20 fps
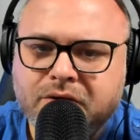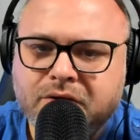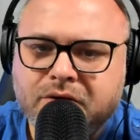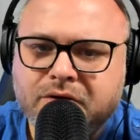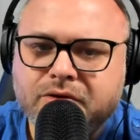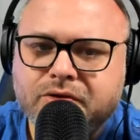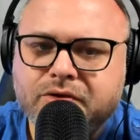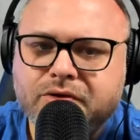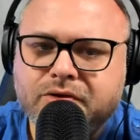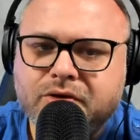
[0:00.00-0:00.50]

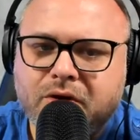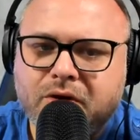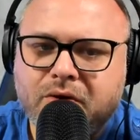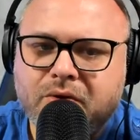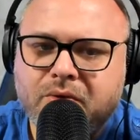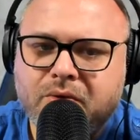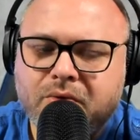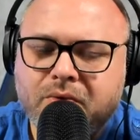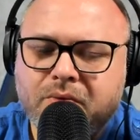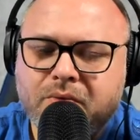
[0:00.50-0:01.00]

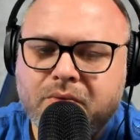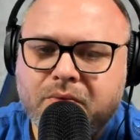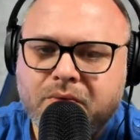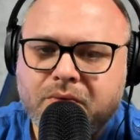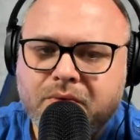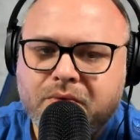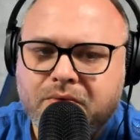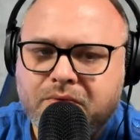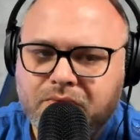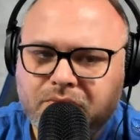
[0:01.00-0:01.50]
so
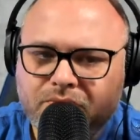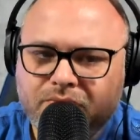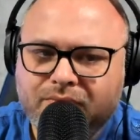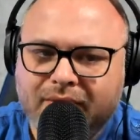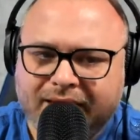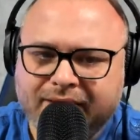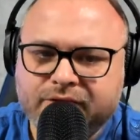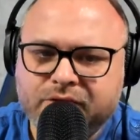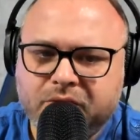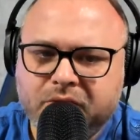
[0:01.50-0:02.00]

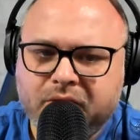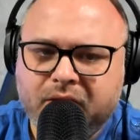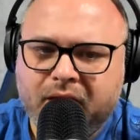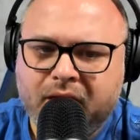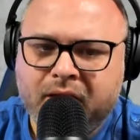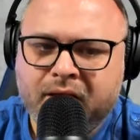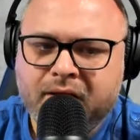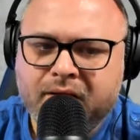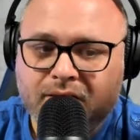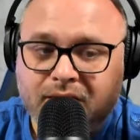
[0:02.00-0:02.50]
that's
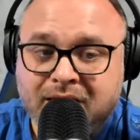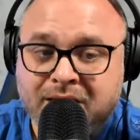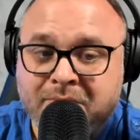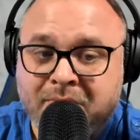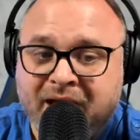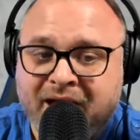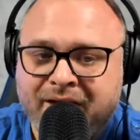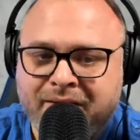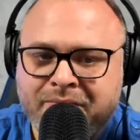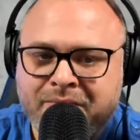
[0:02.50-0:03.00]
okay, in
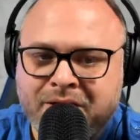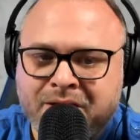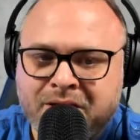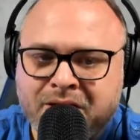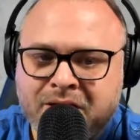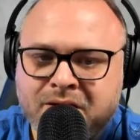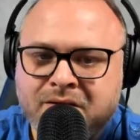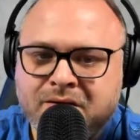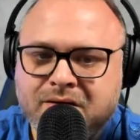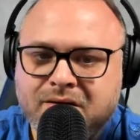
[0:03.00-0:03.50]
my
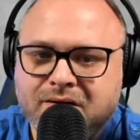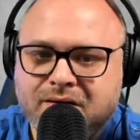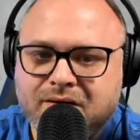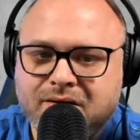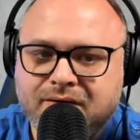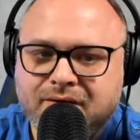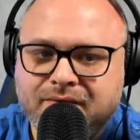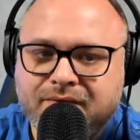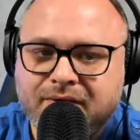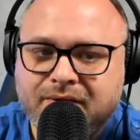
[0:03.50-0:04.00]
opinion.
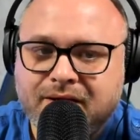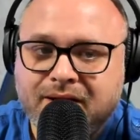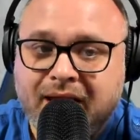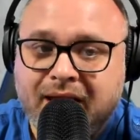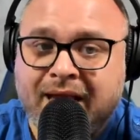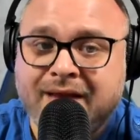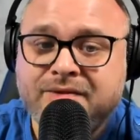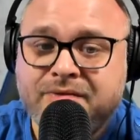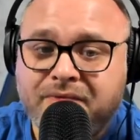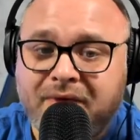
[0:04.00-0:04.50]
If it
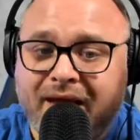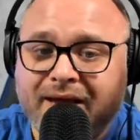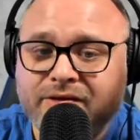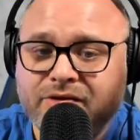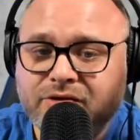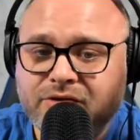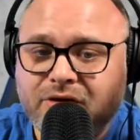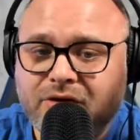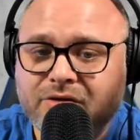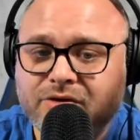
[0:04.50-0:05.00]
has
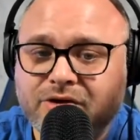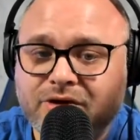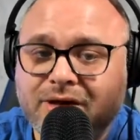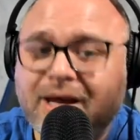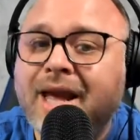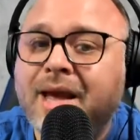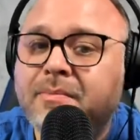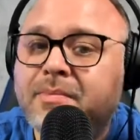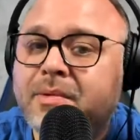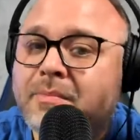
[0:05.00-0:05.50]
fast charging
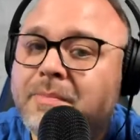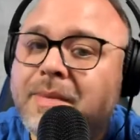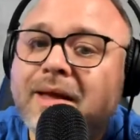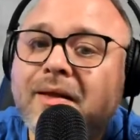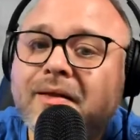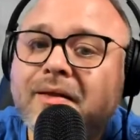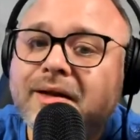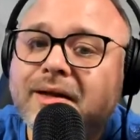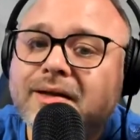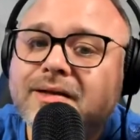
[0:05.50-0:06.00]

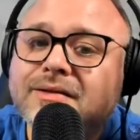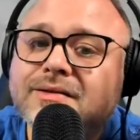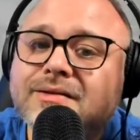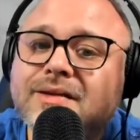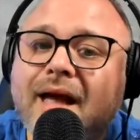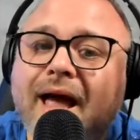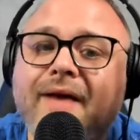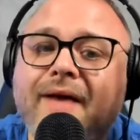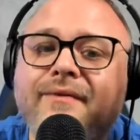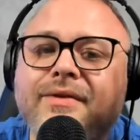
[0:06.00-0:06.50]
capabilities,
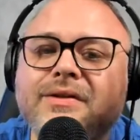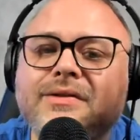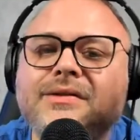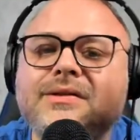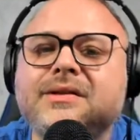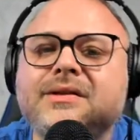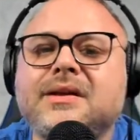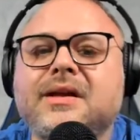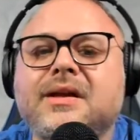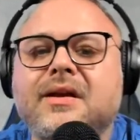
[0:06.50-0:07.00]

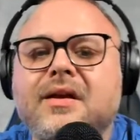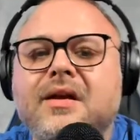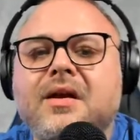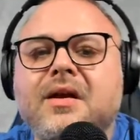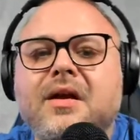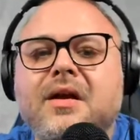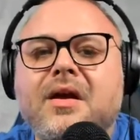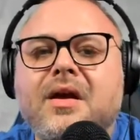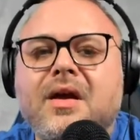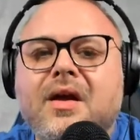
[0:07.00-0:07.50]
obviously,
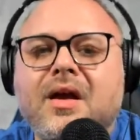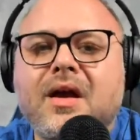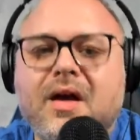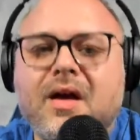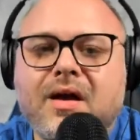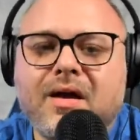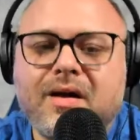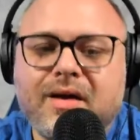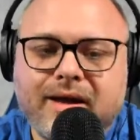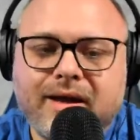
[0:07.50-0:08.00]

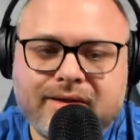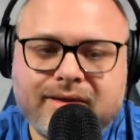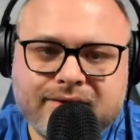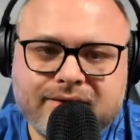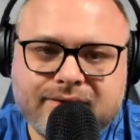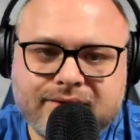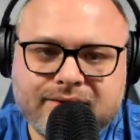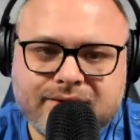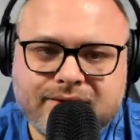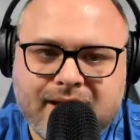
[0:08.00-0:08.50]
it
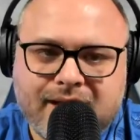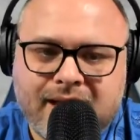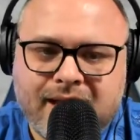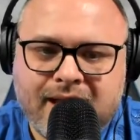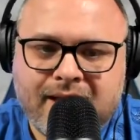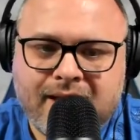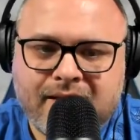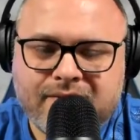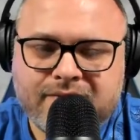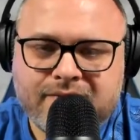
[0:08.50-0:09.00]
doesn't
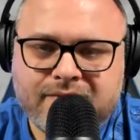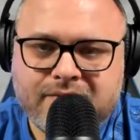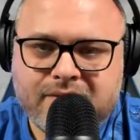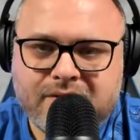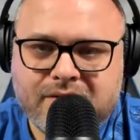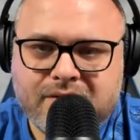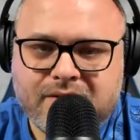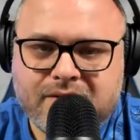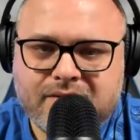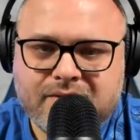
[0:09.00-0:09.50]
have
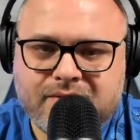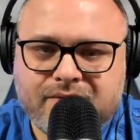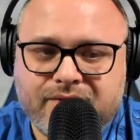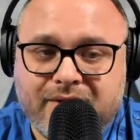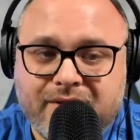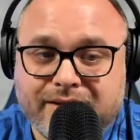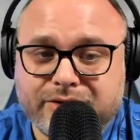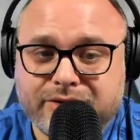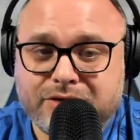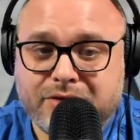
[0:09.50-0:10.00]

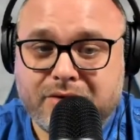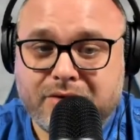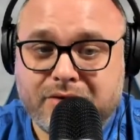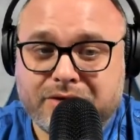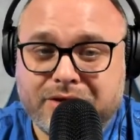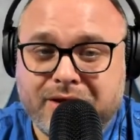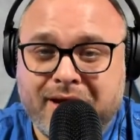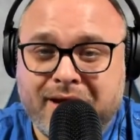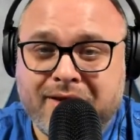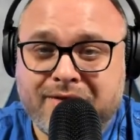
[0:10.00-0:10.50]
fast
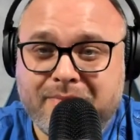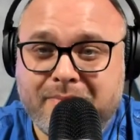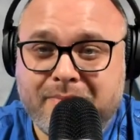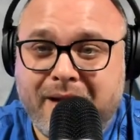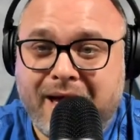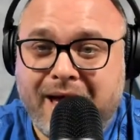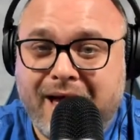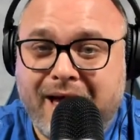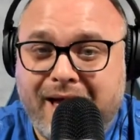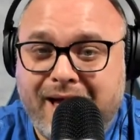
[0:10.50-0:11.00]
charging in the
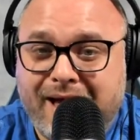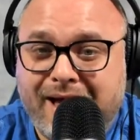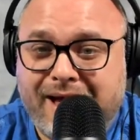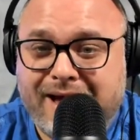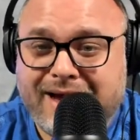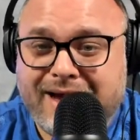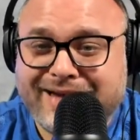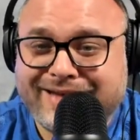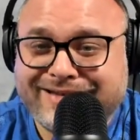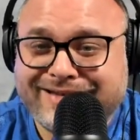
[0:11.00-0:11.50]

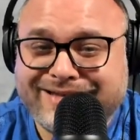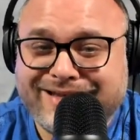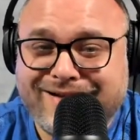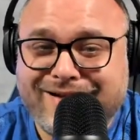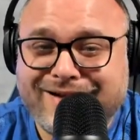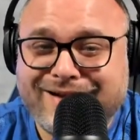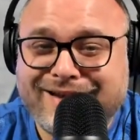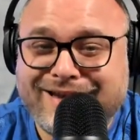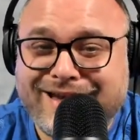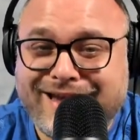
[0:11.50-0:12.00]
box.
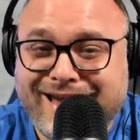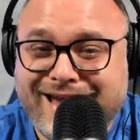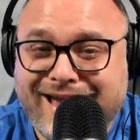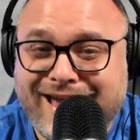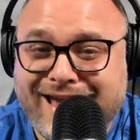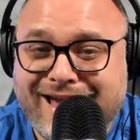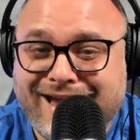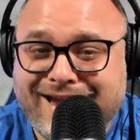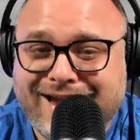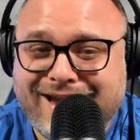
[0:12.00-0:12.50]

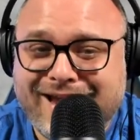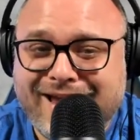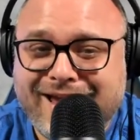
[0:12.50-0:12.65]
Again,